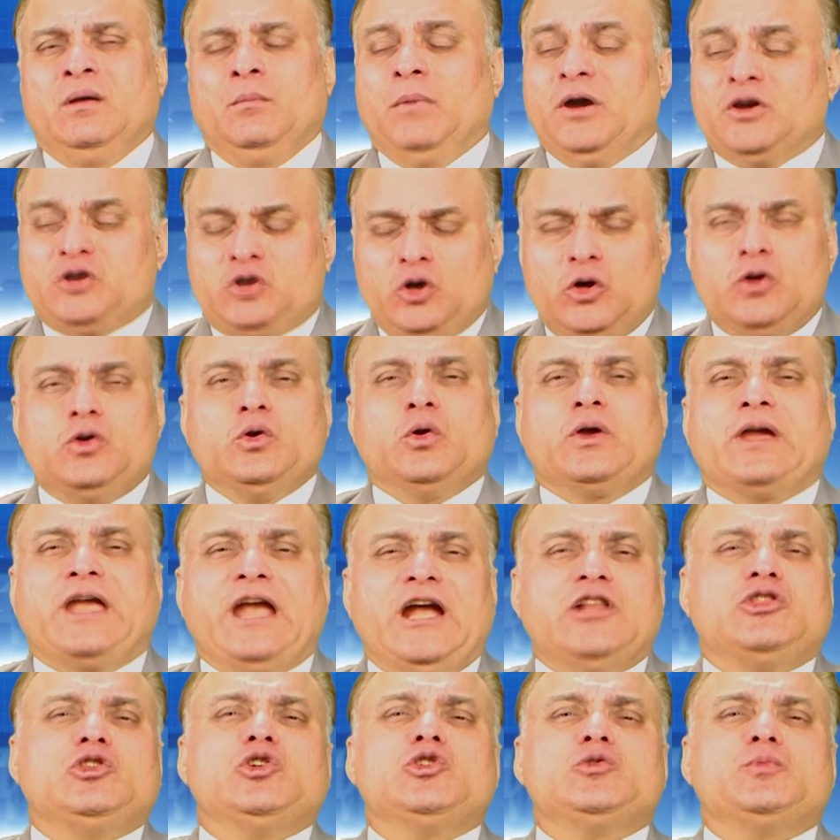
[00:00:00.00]
But due to
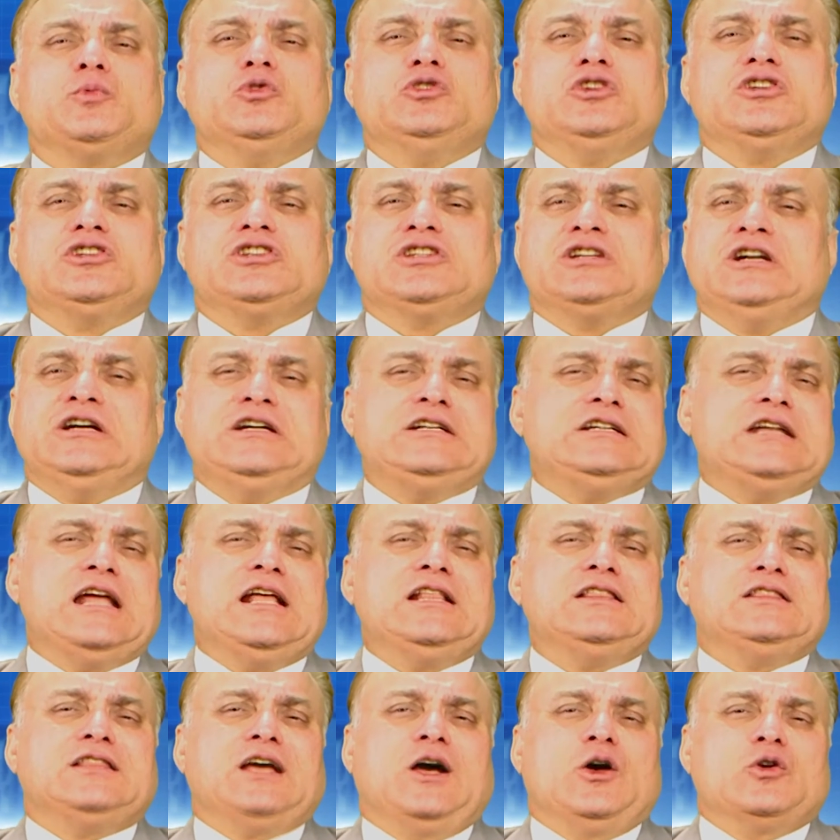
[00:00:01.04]
Ketu's position in
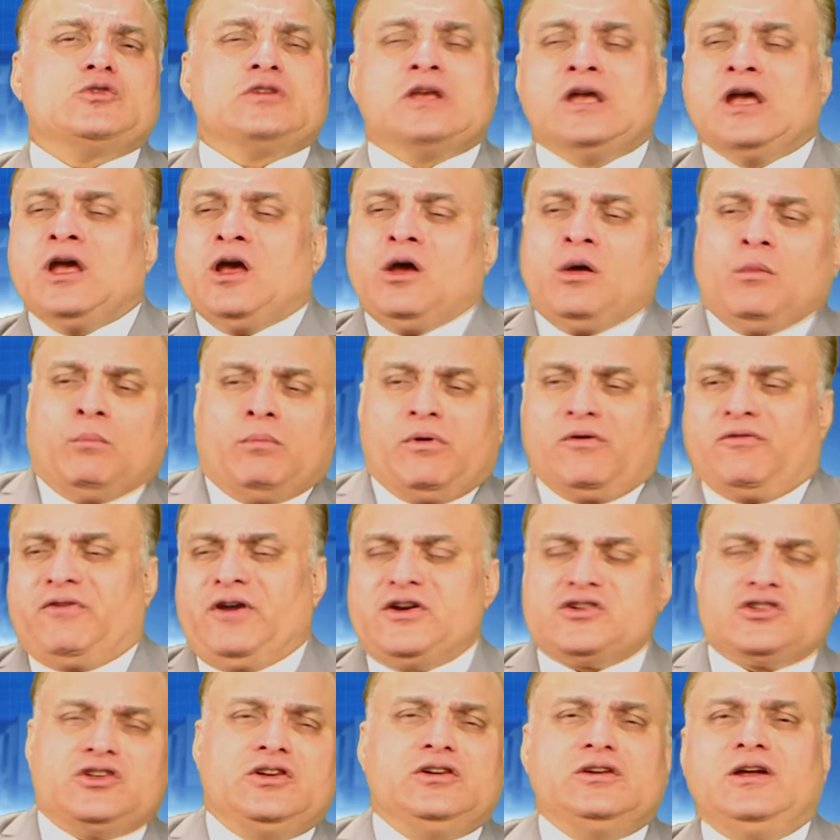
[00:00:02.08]
10th house,
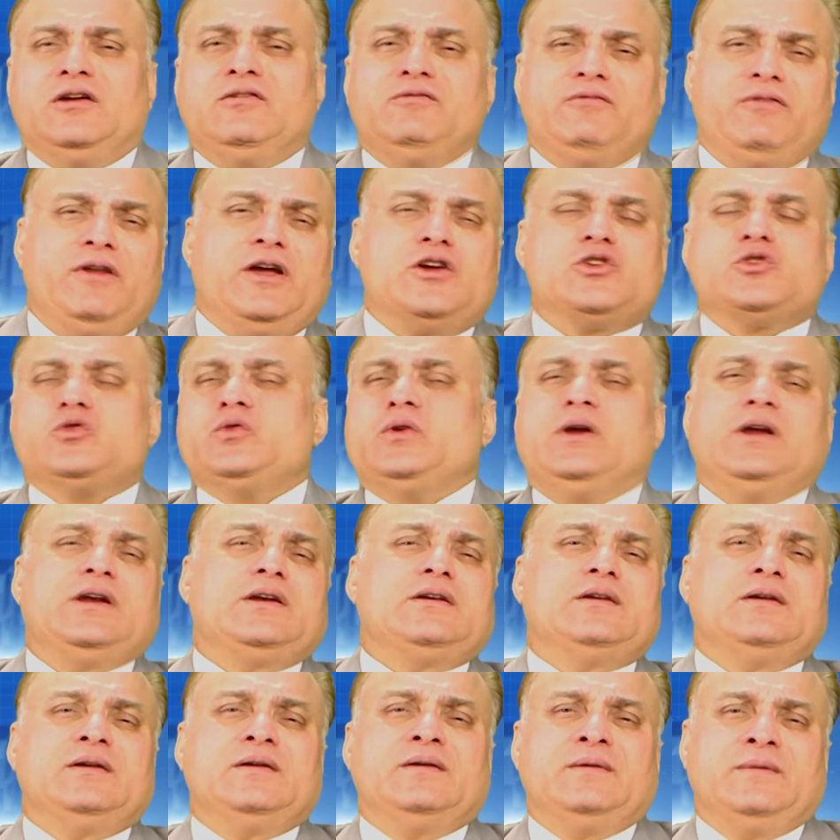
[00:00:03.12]
profession can
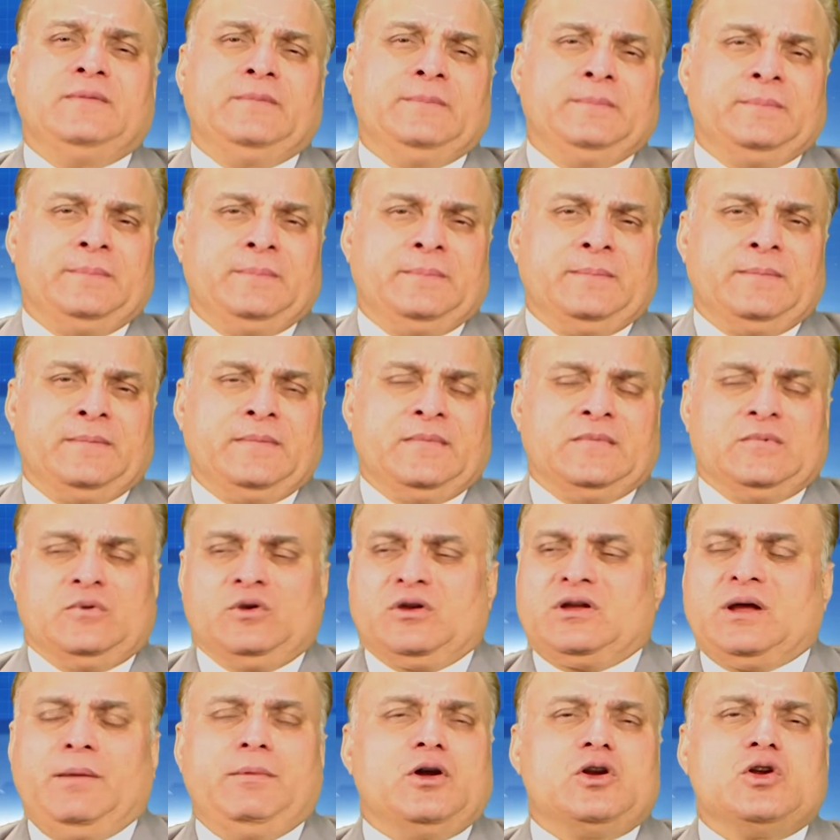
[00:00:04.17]
fluctuate.
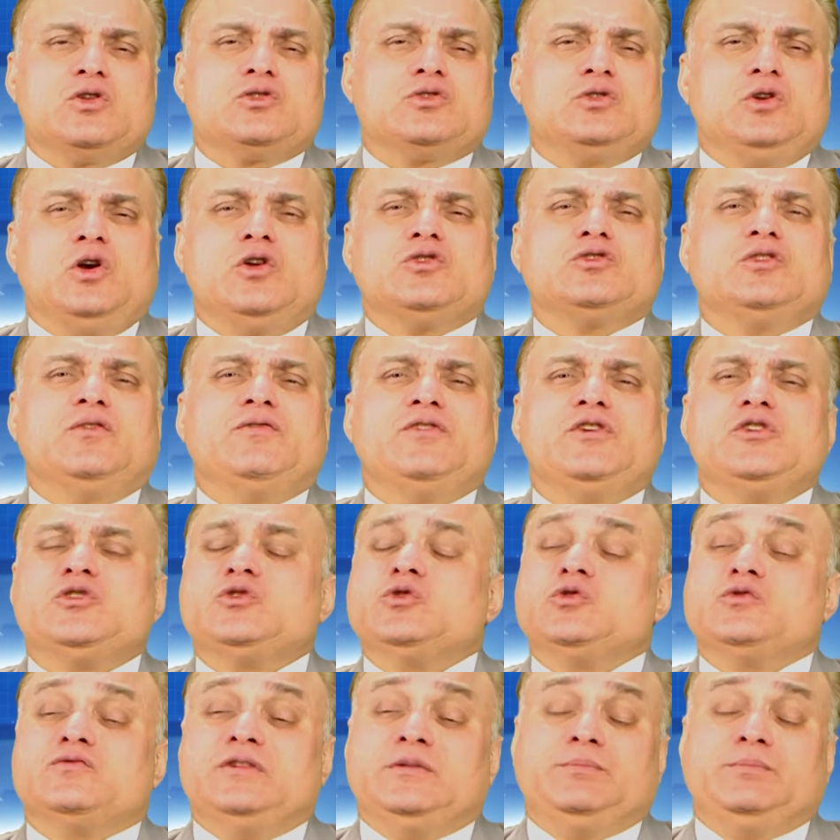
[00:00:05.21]
You'll come across lots of issues